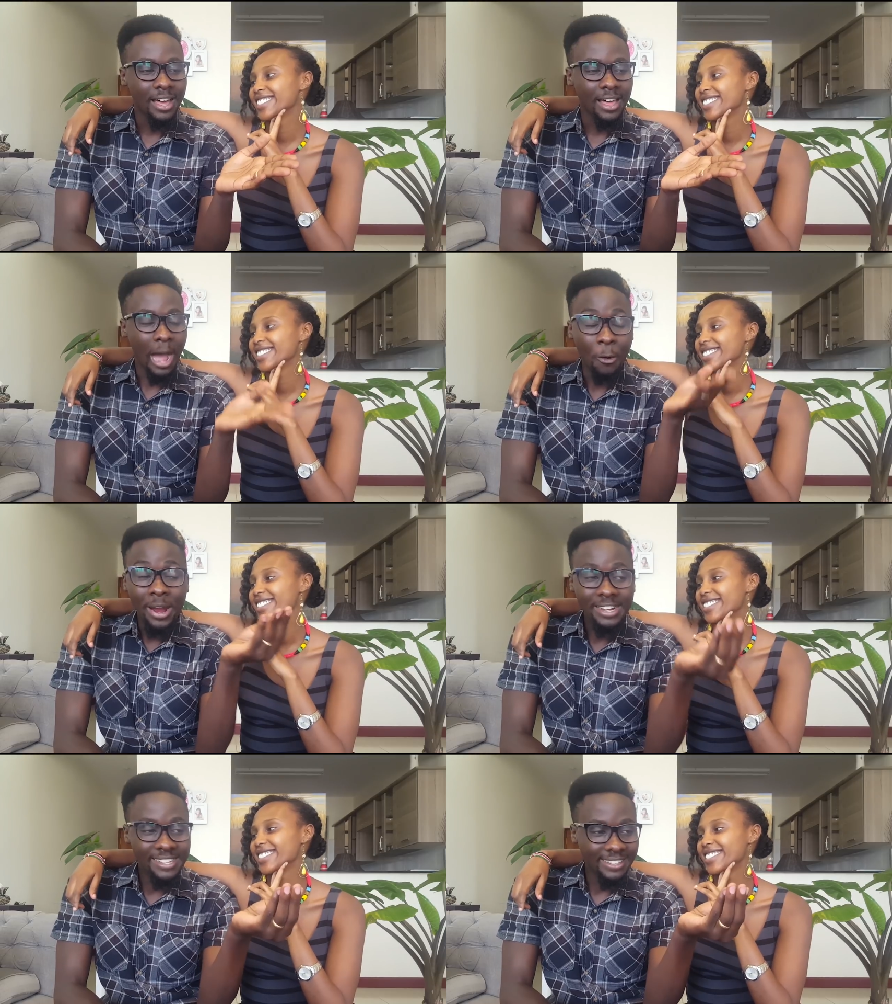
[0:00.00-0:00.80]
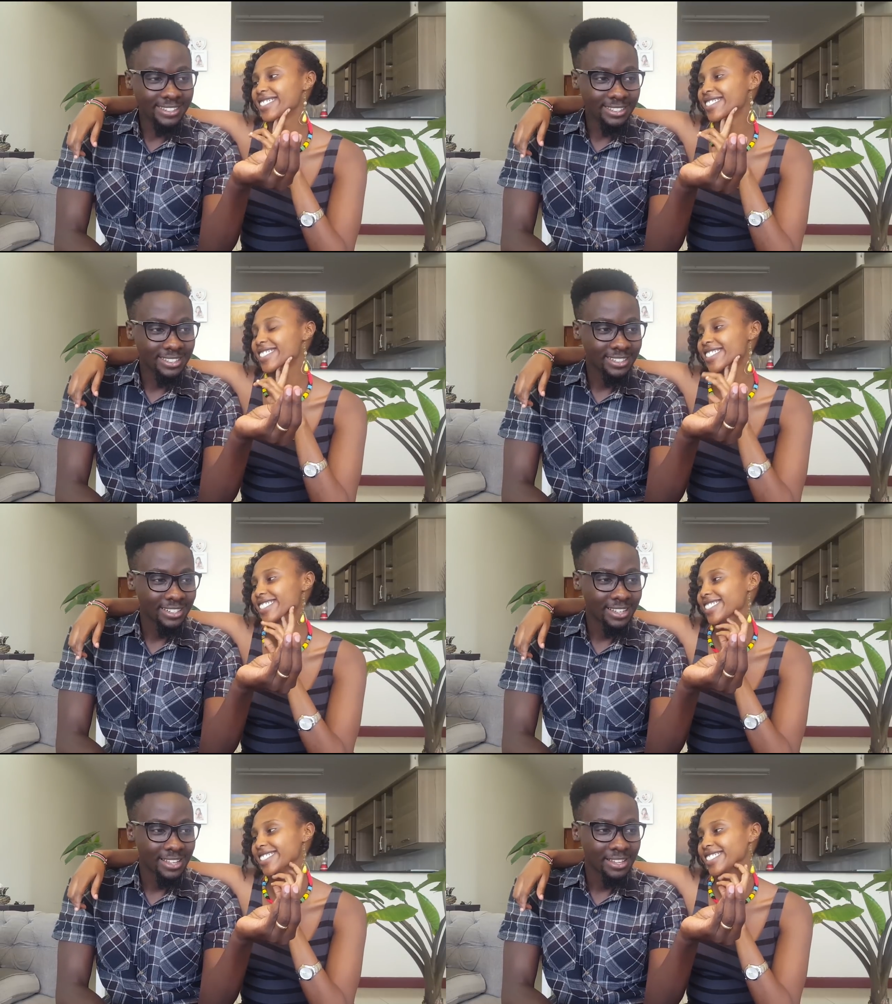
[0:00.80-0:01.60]
Speaker 1: a wedding
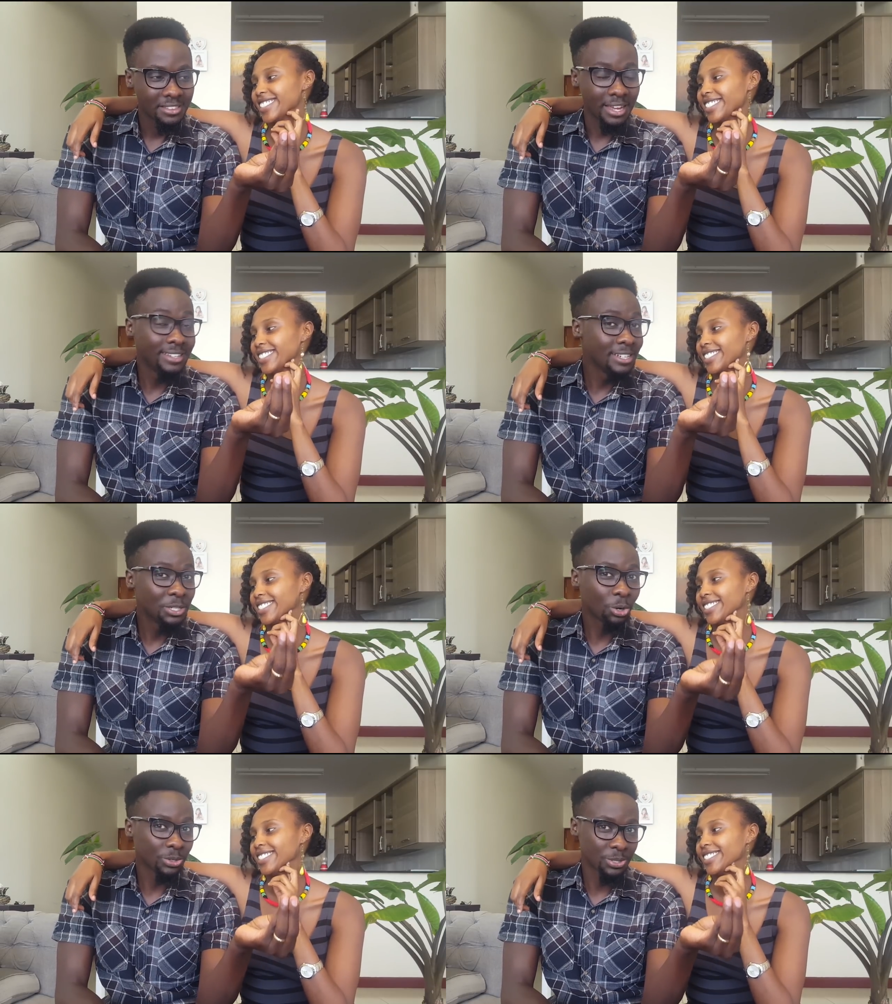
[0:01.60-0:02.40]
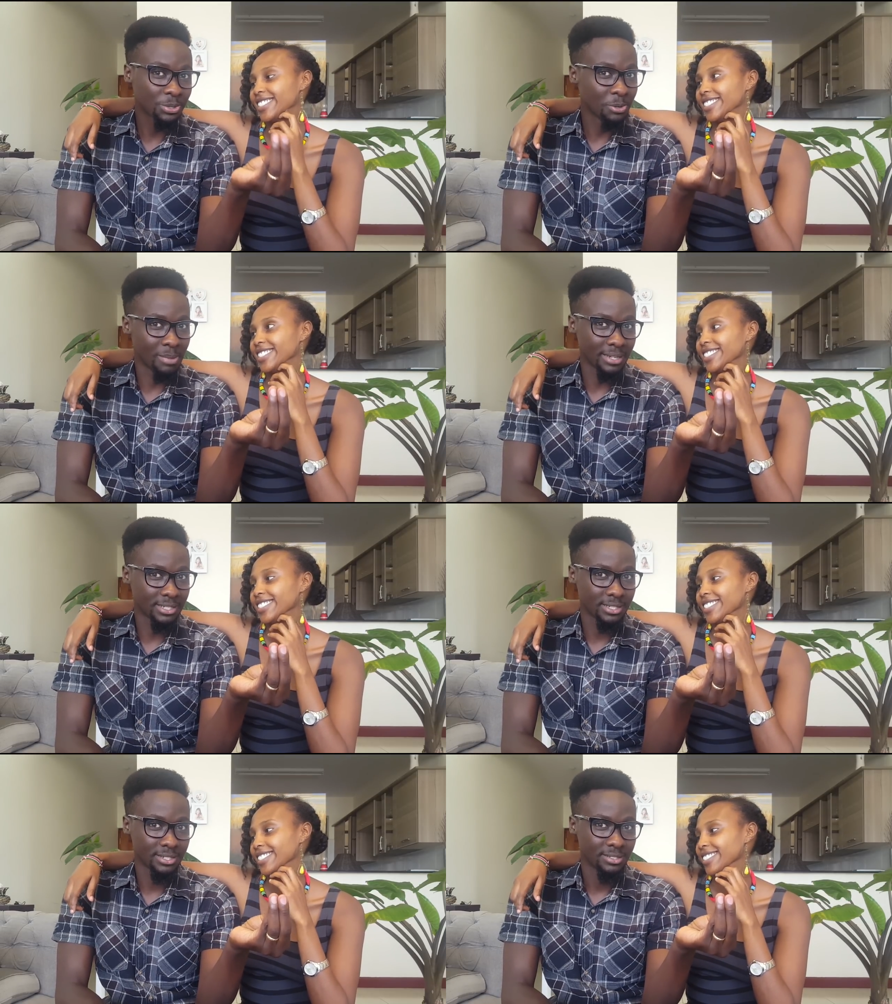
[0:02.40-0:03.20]
that didn't cost so much,
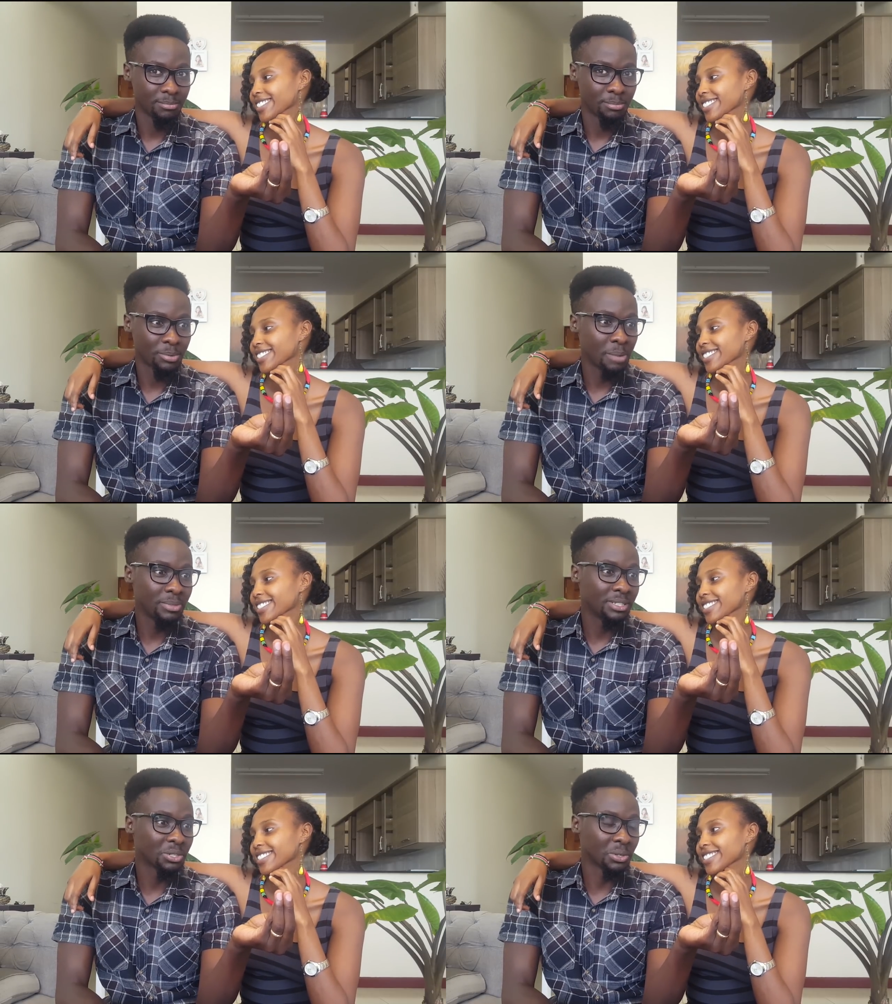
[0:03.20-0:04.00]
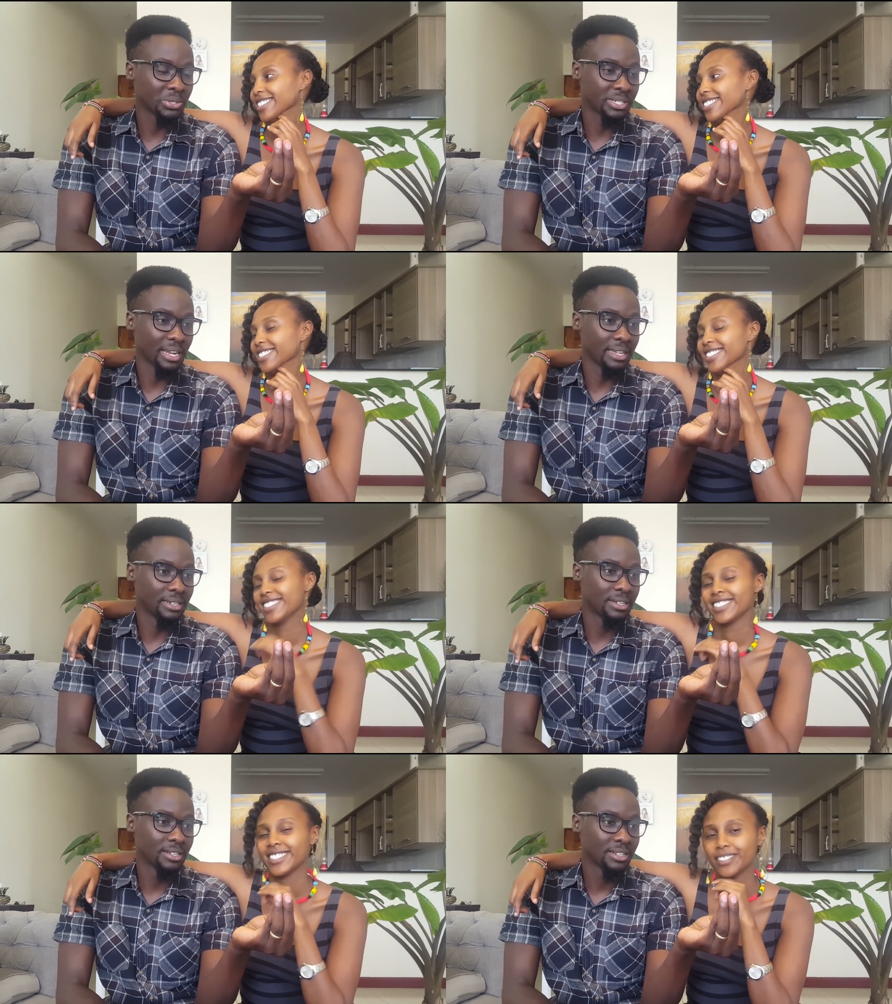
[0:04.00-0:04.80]
probably it cost like
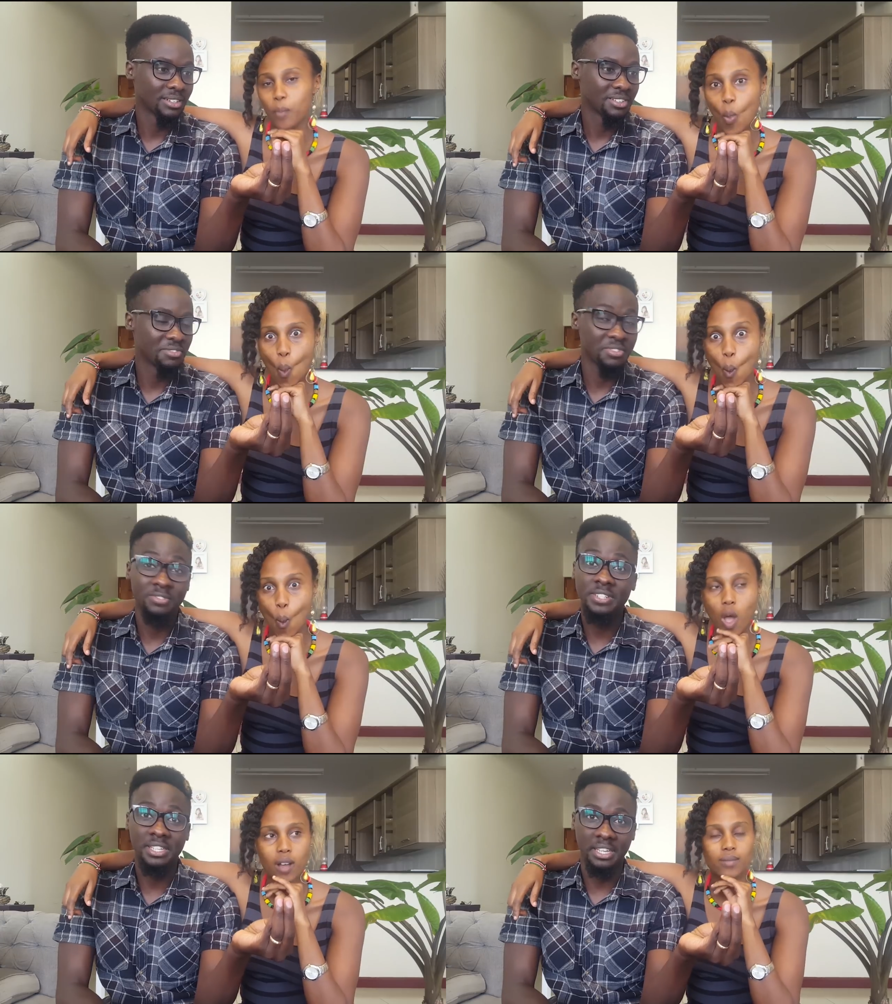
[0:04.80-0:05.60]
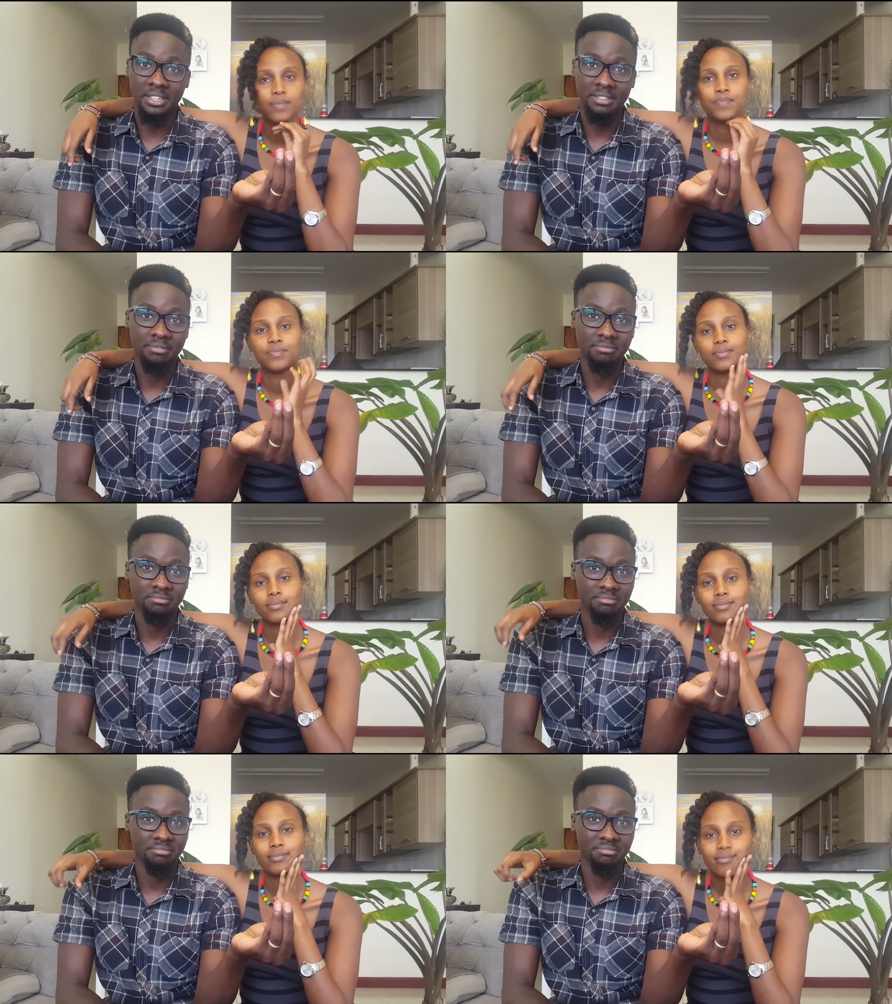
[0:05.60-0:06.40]
50k
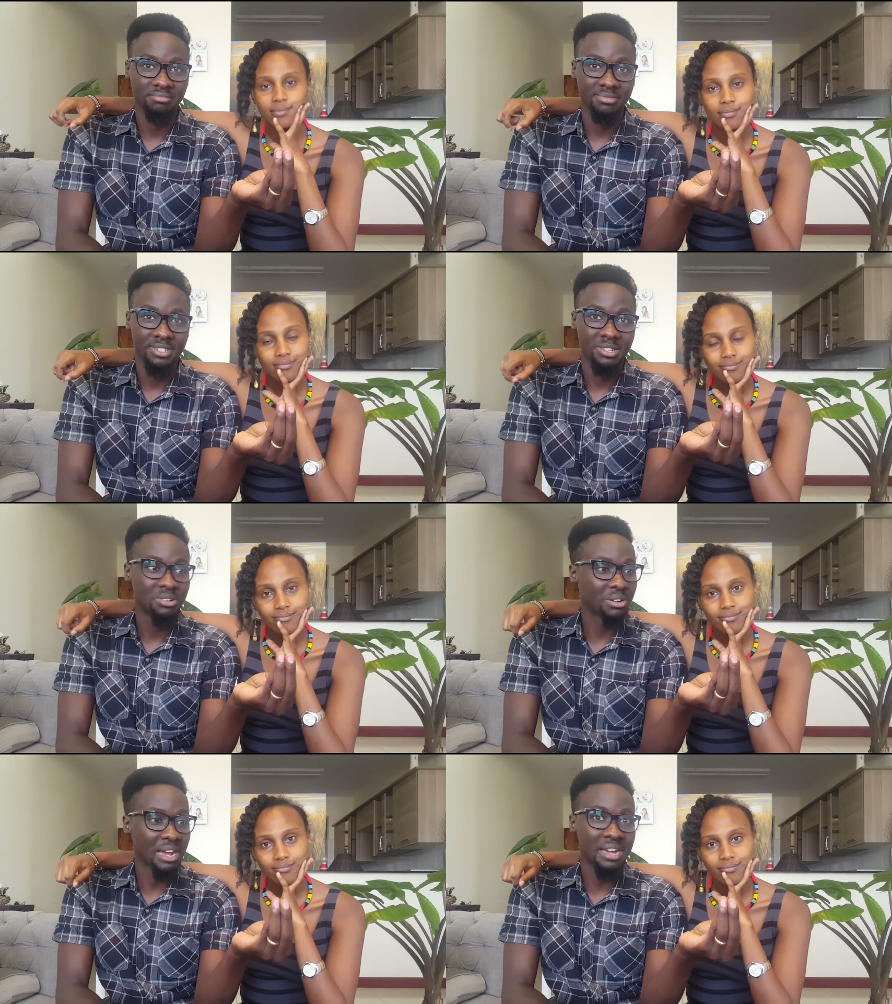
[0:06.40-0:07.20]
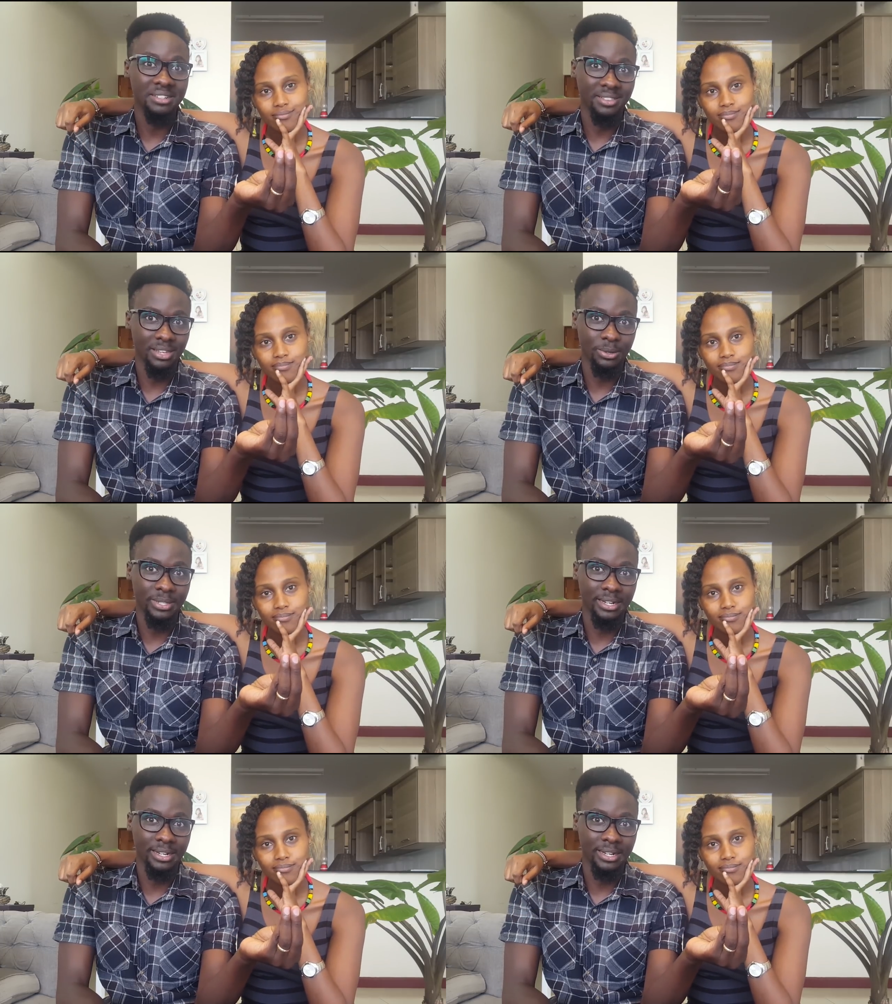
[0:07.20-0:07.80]
or 100,000.